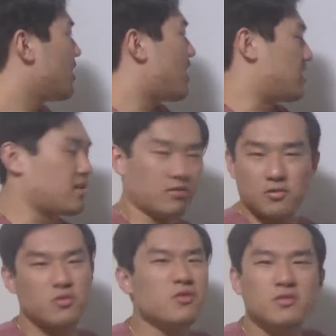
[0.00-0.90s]
and then you
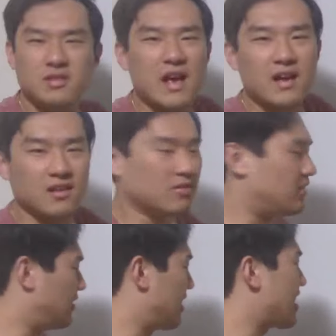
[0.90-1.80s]
don't really use that.
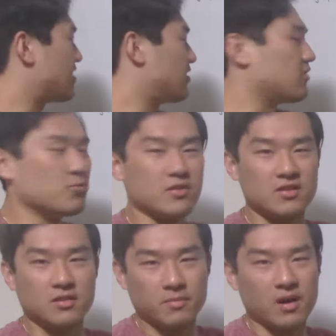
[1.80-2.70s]
Like, that kind of sounds
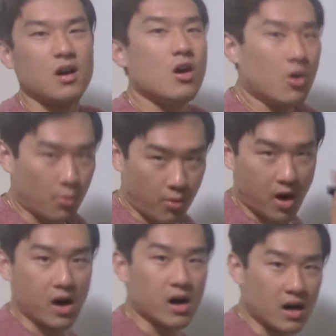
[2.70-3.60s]
weird. But
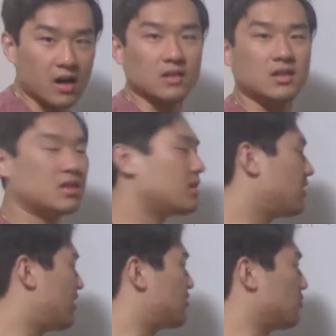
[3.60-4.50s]
what?
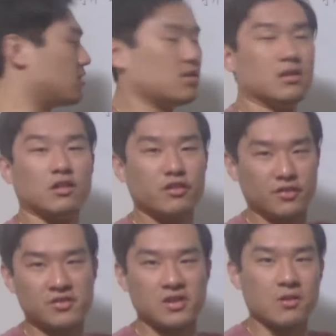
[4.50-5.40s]
That's what the
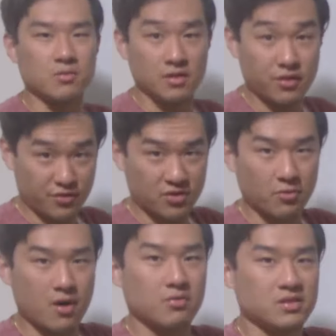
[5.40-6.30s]
third
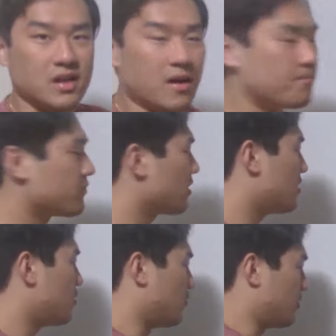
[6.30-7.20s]
one will sound
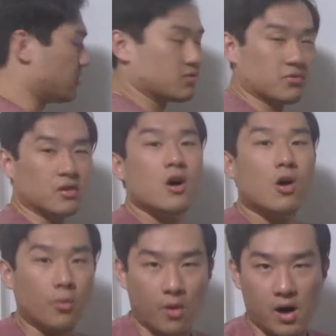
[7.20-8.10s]
with this word
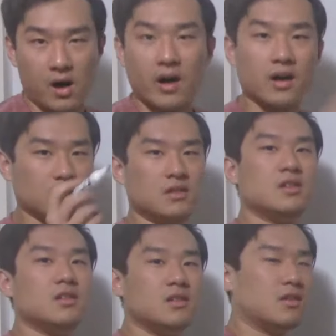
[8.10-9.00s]
what.
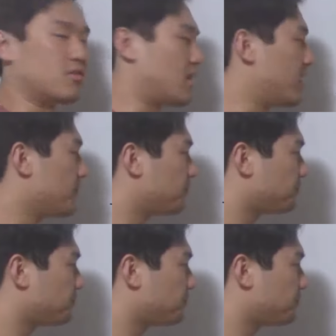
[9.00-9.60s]
Okay.